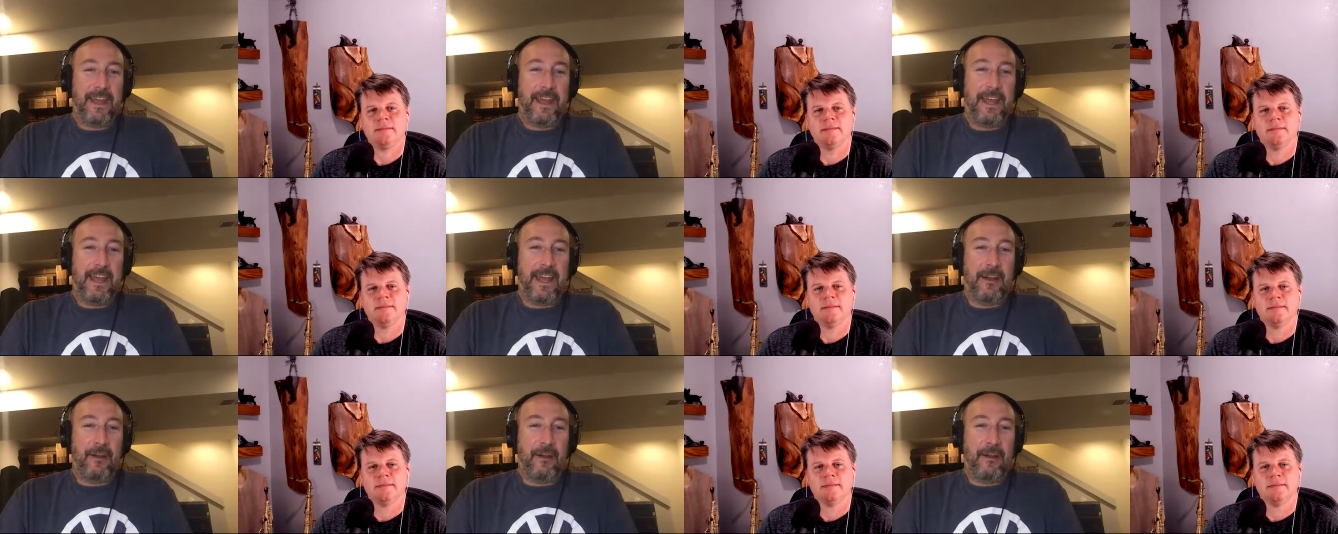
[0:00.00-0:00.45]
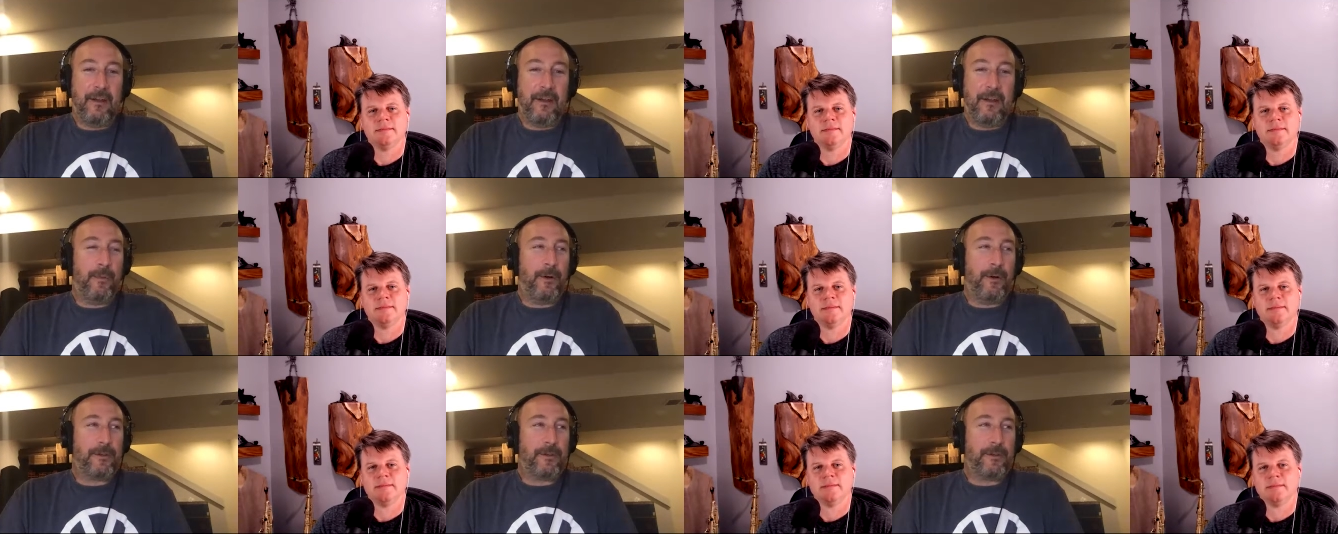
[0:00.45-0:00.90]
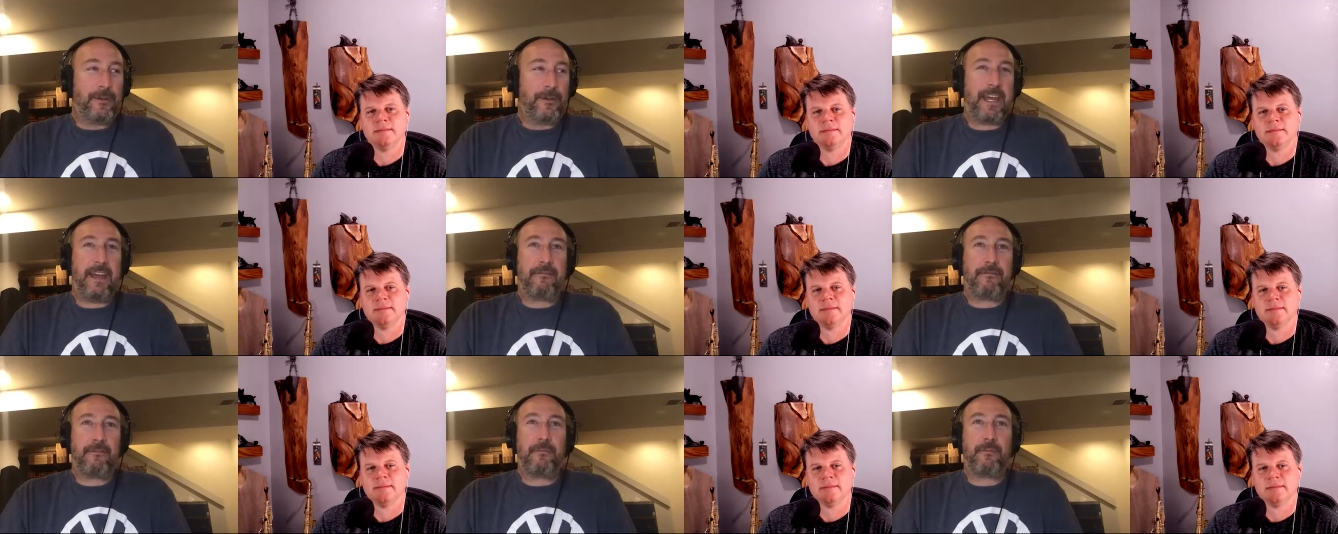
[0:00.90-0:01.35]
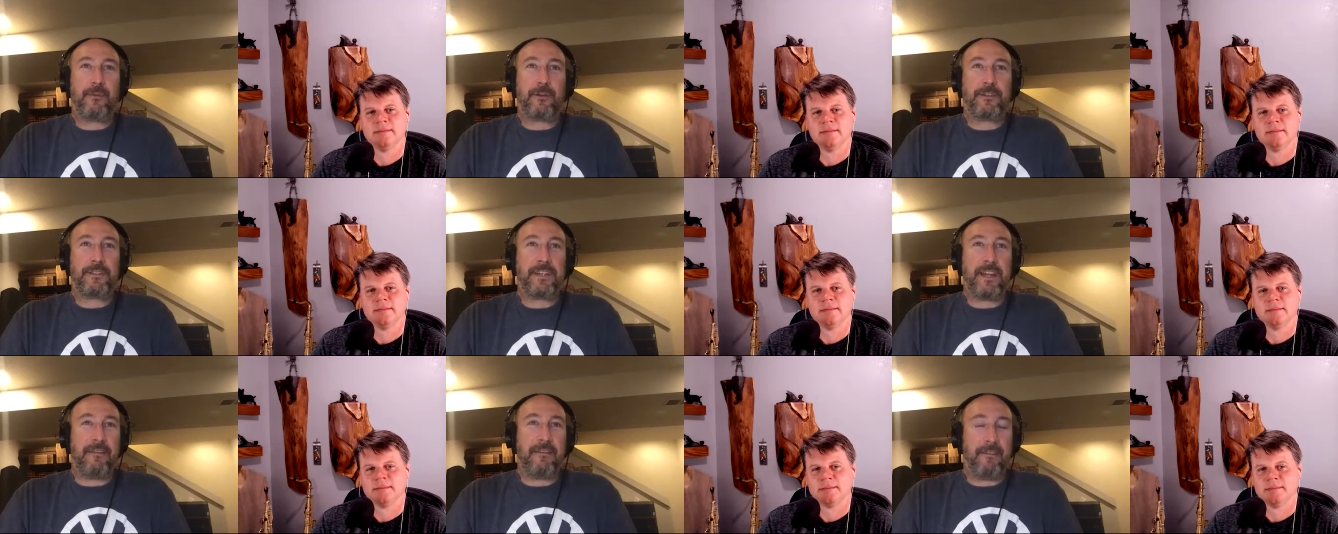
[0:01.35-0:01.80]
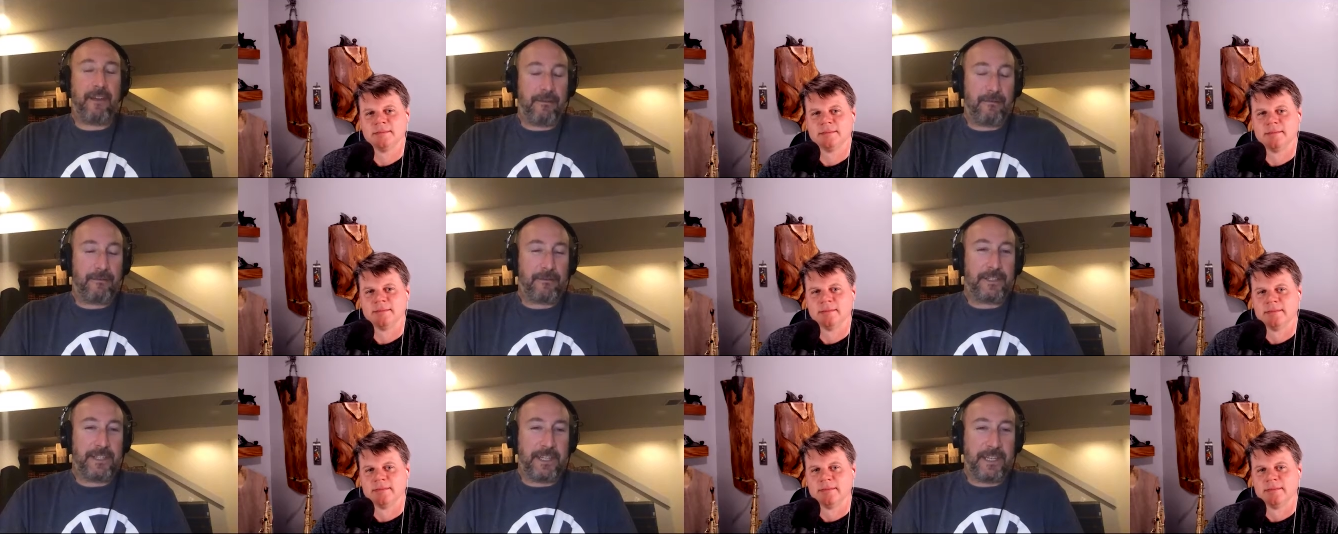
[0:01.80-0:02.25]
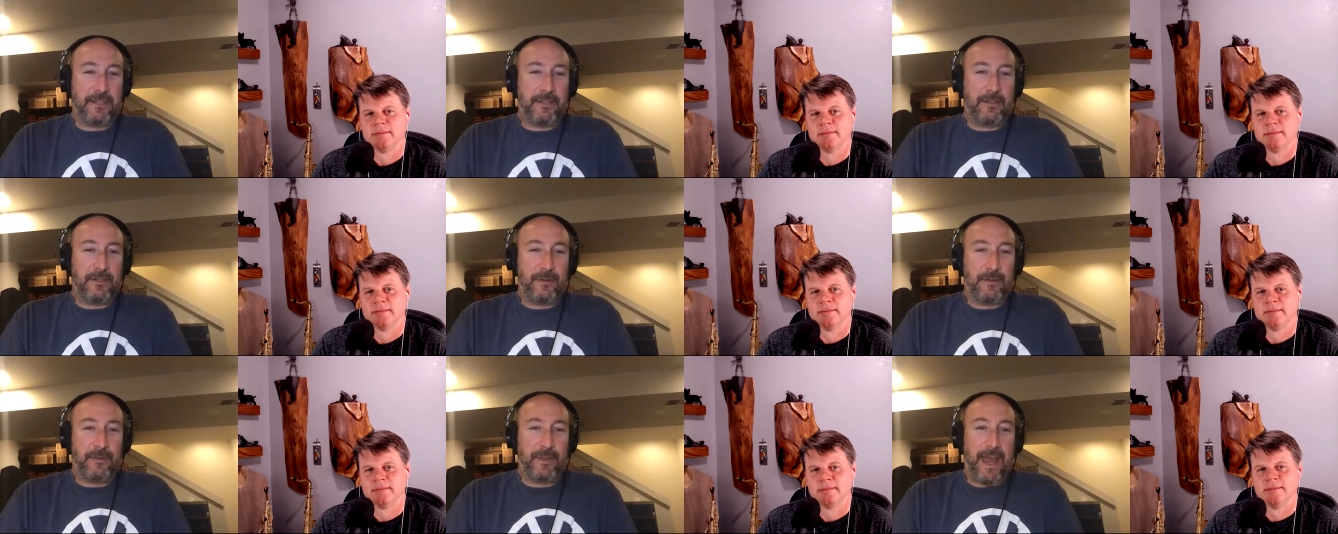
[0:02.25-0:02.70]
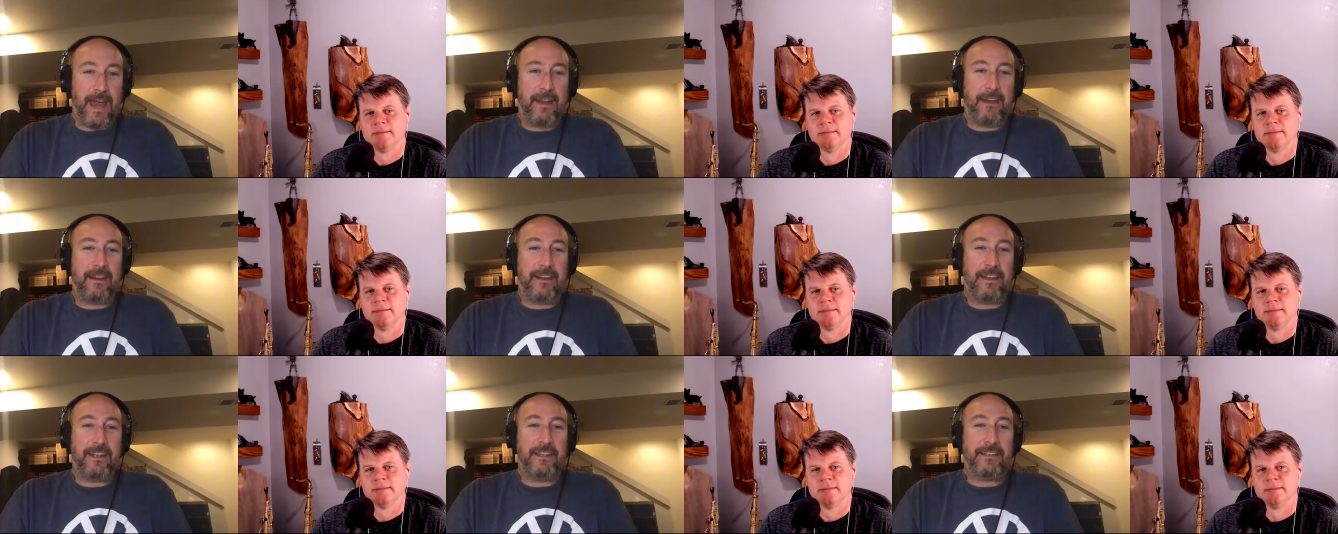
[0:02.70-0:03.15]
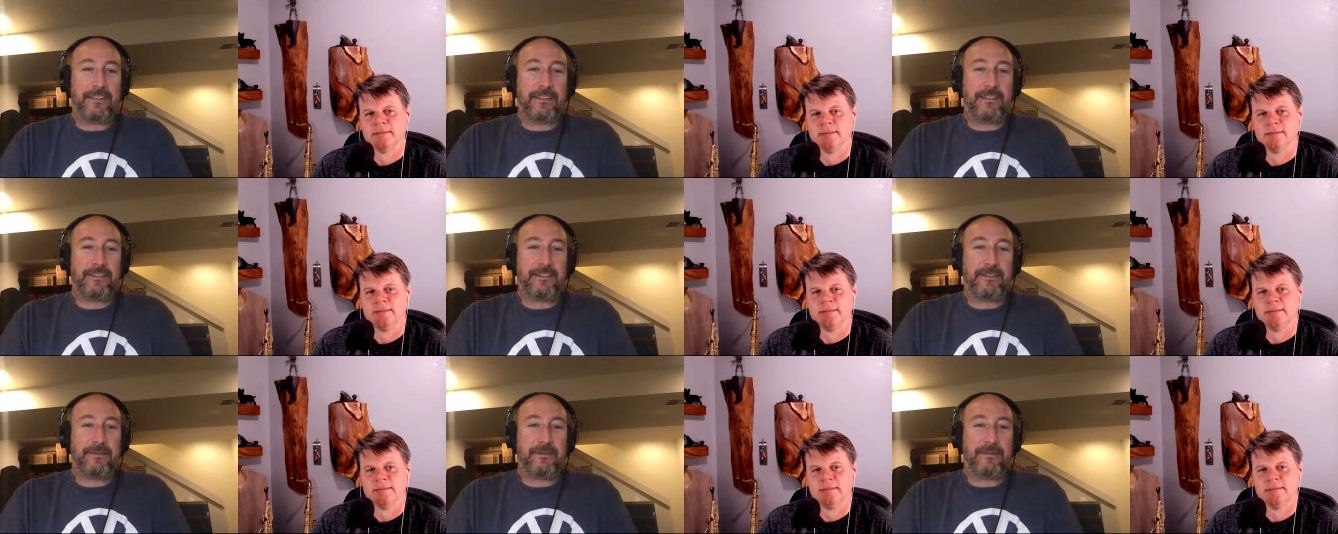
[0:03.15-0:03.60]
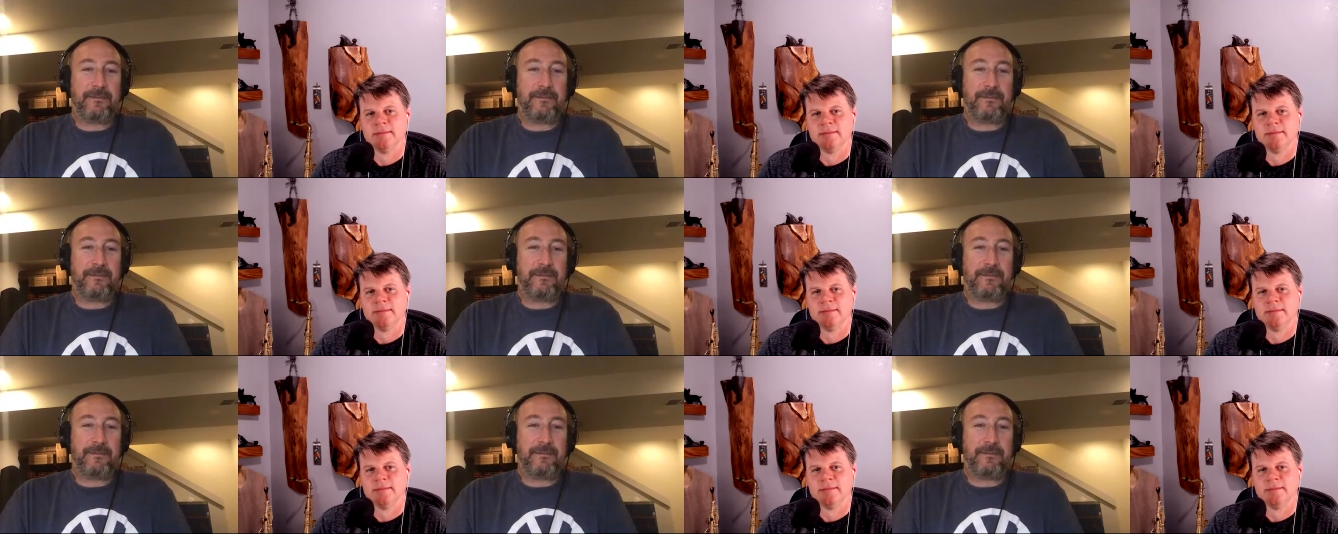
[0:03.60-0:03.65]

Speaker 1: and almost every person I've ever seen do that is